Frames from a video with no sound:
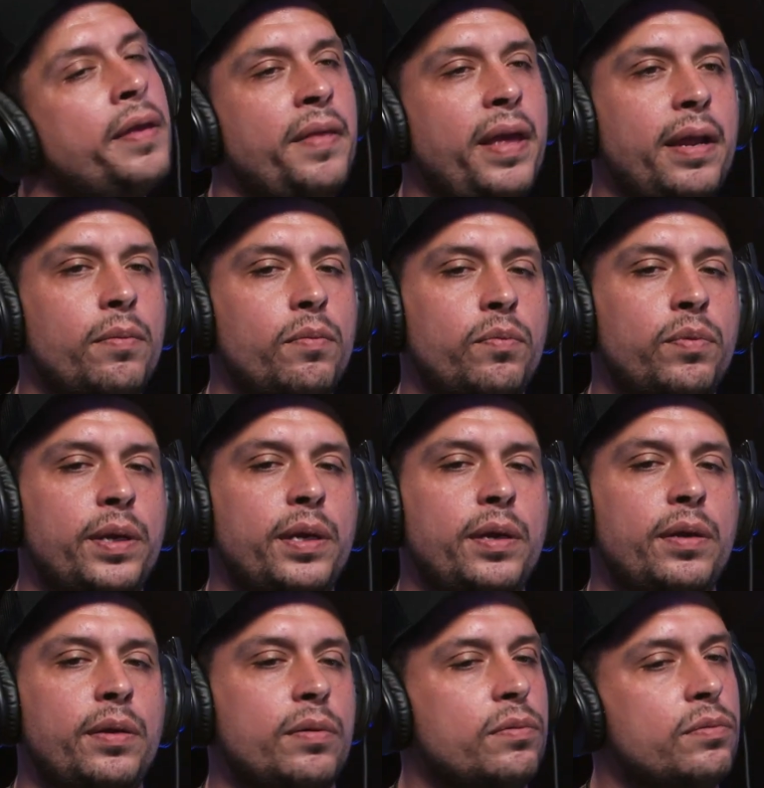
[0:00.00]
And then
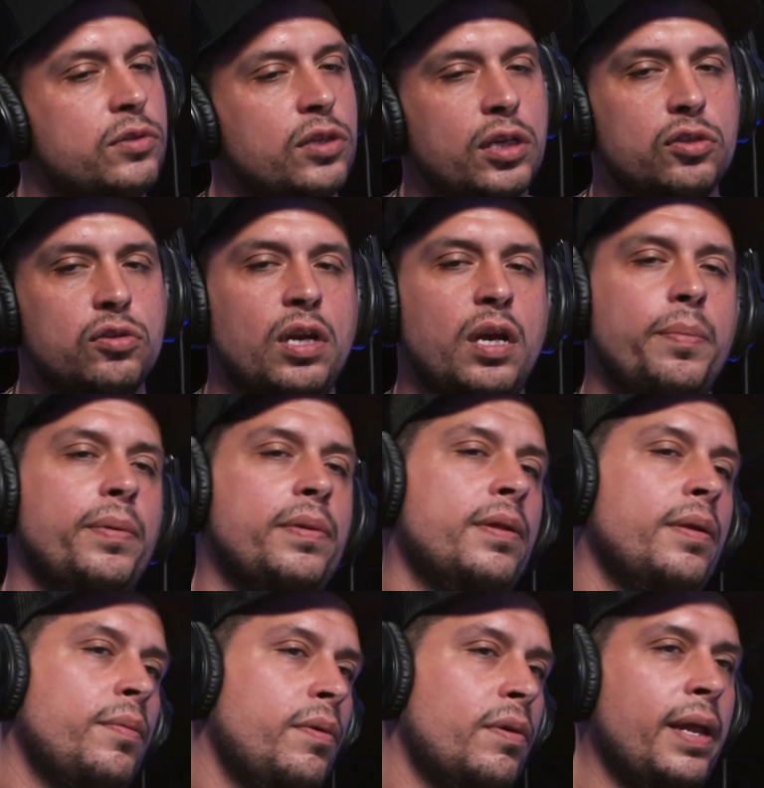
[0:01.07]
we took a trip,
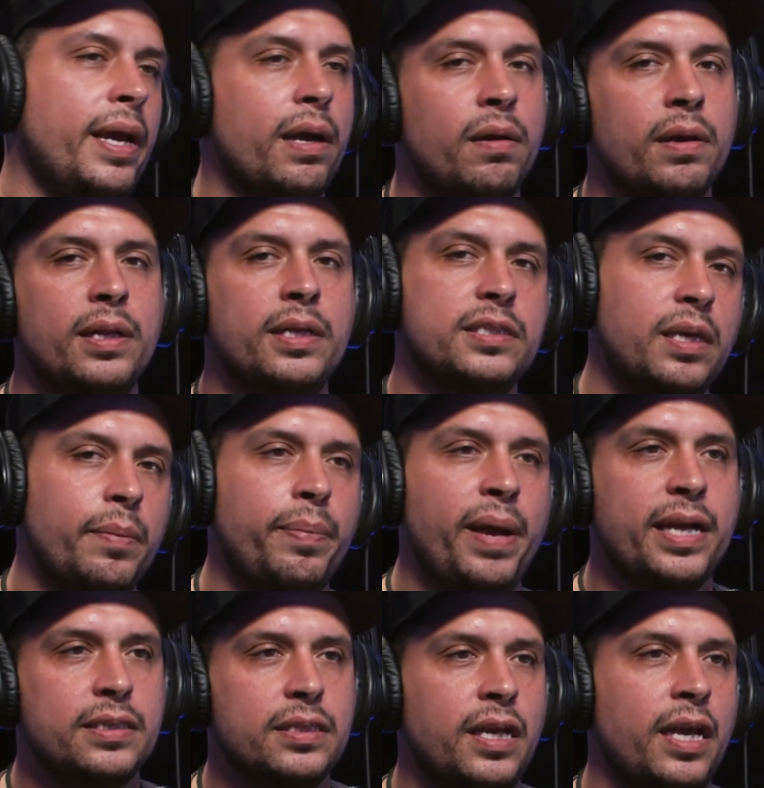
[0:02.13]
and then we were like, okay, let's get
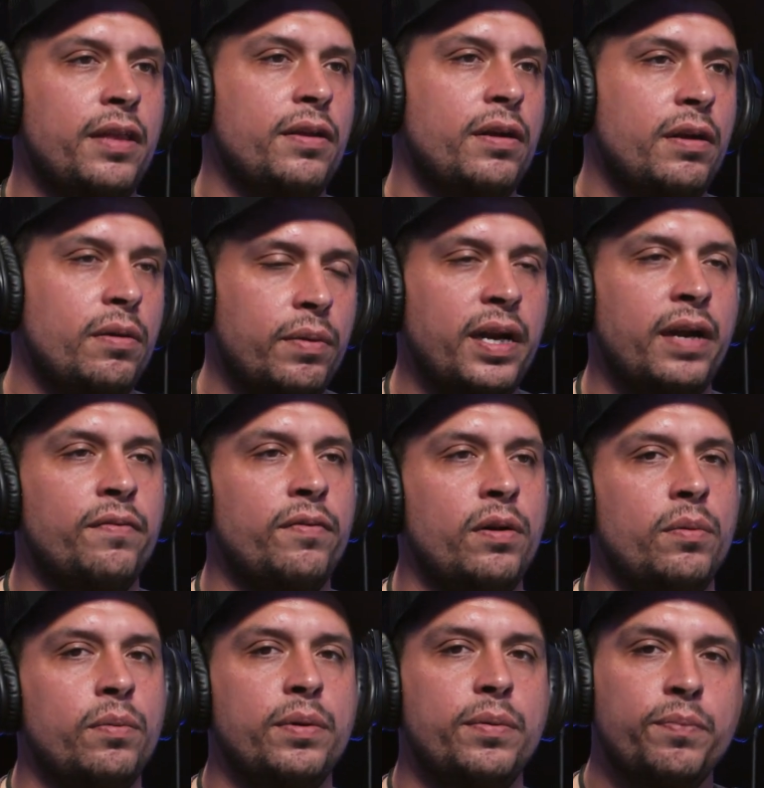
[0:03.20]
back together or
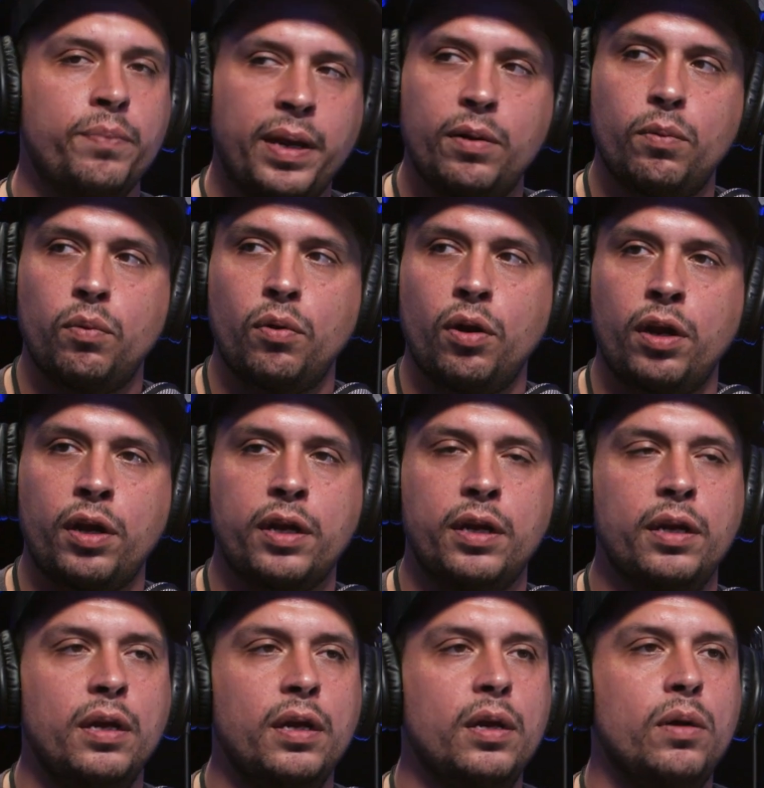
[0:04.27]
whatever. And we made it
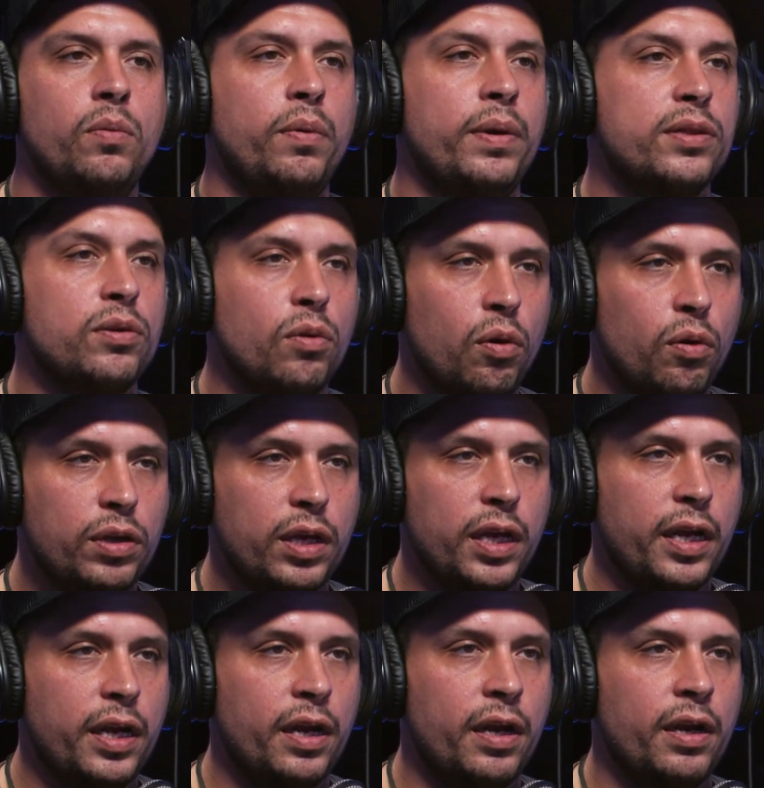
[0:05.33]
work. We went through a whole
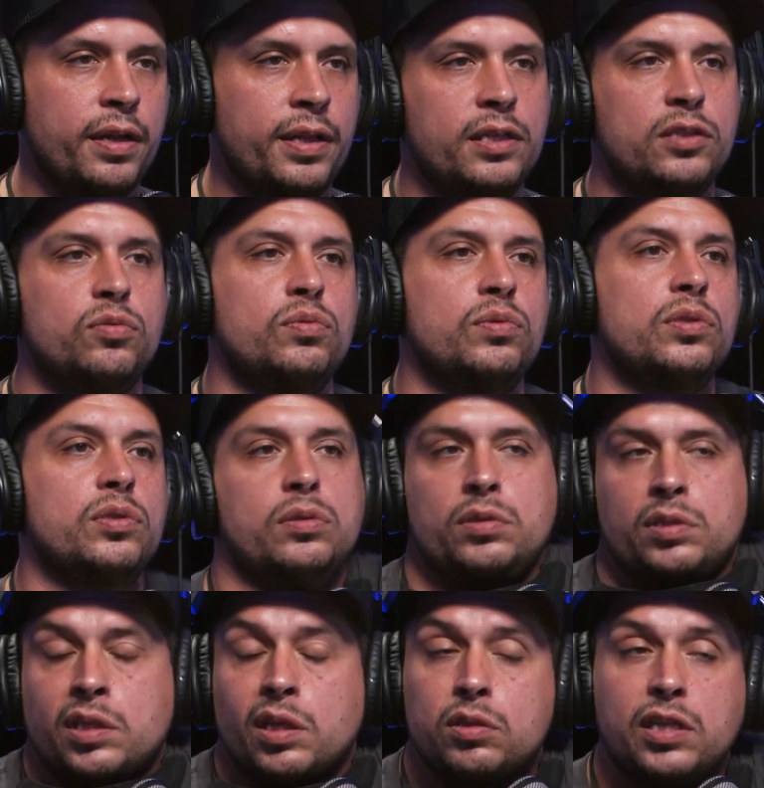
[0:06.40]
year, and this was
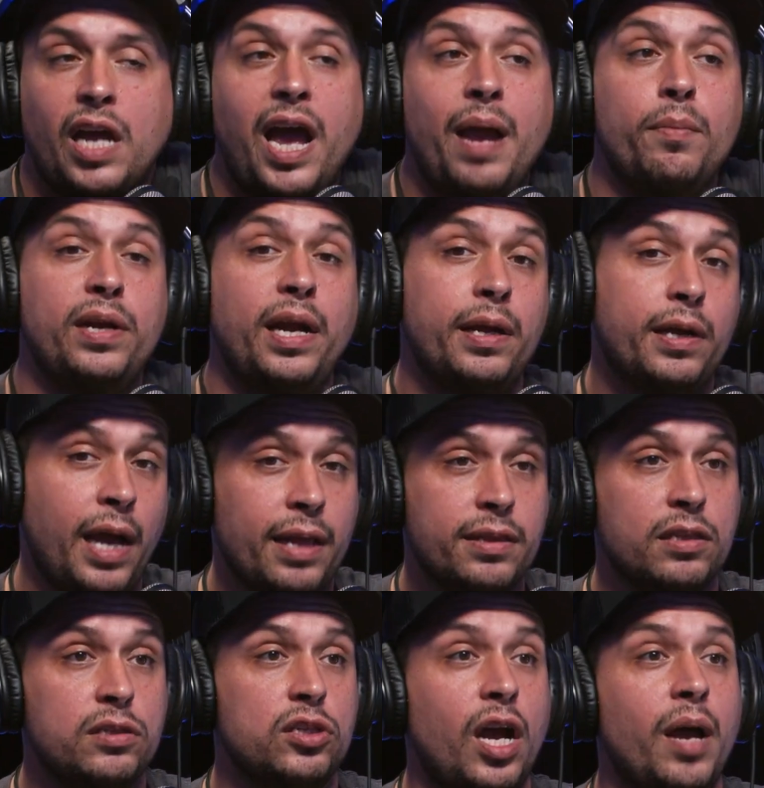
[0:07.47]
the time when I
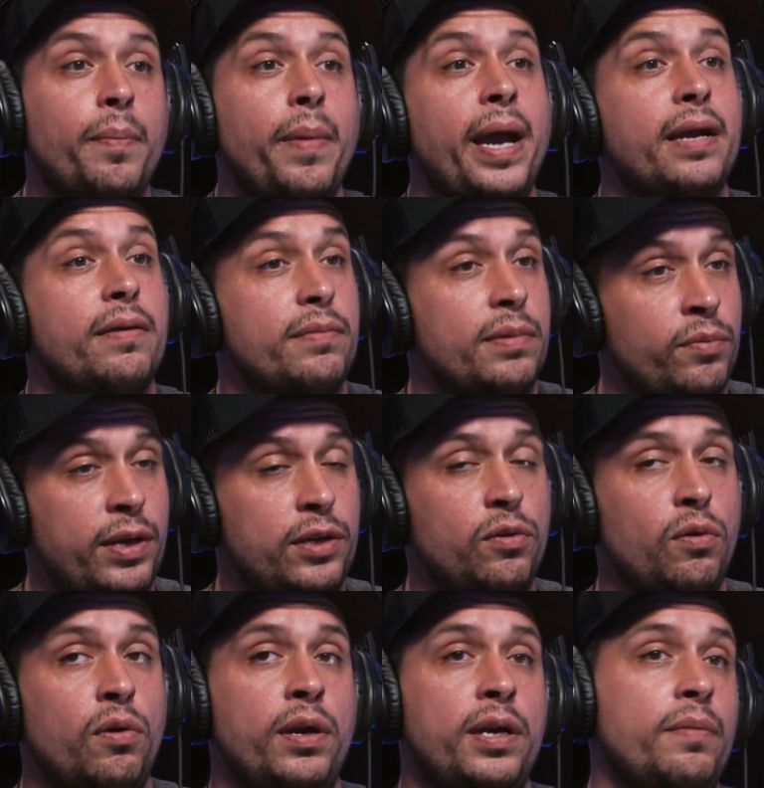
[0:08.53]
got the job back at Red
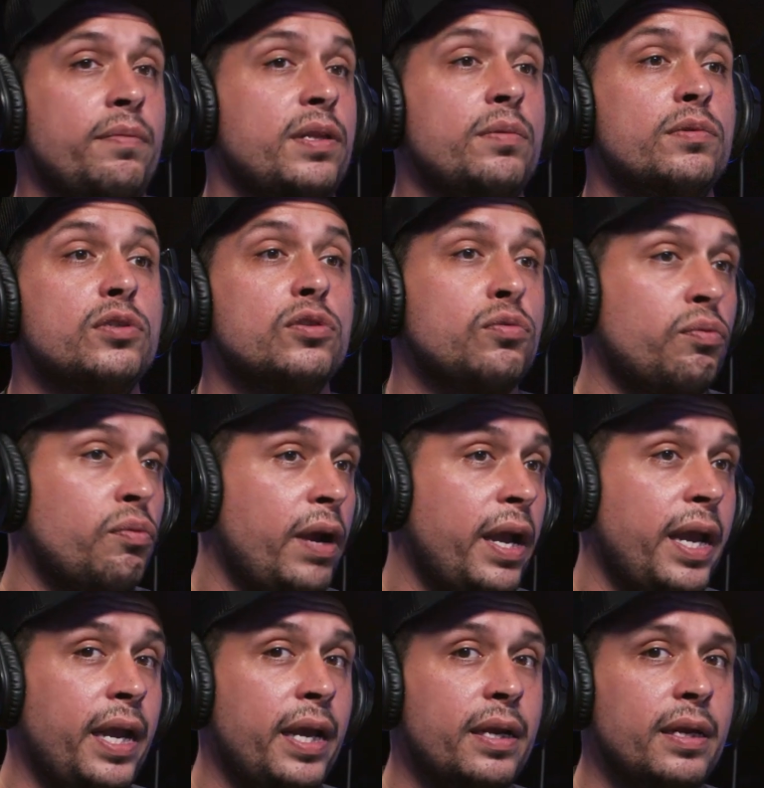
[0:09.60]
Door, and everything was
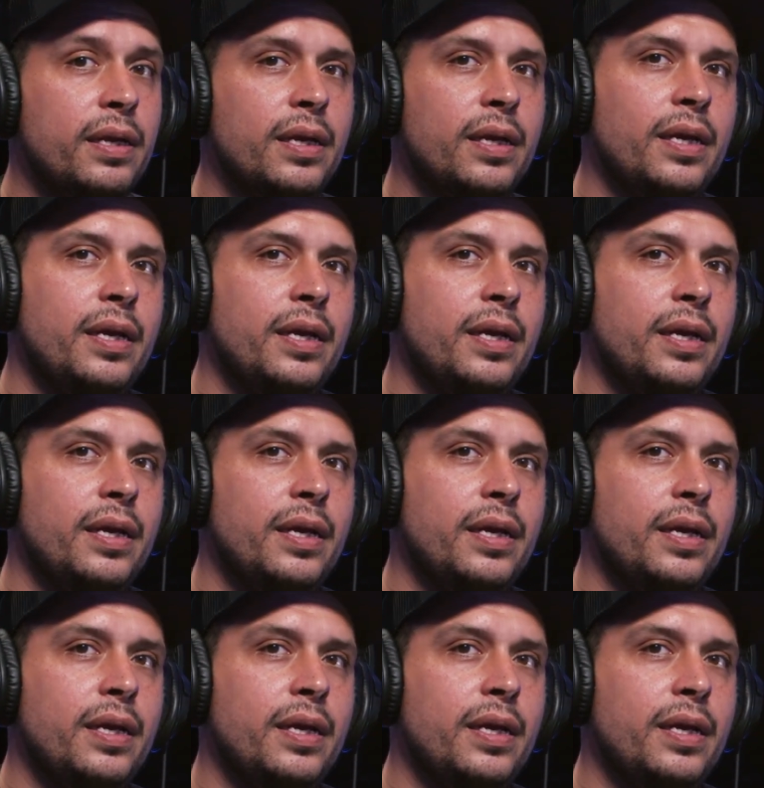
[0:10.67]
great.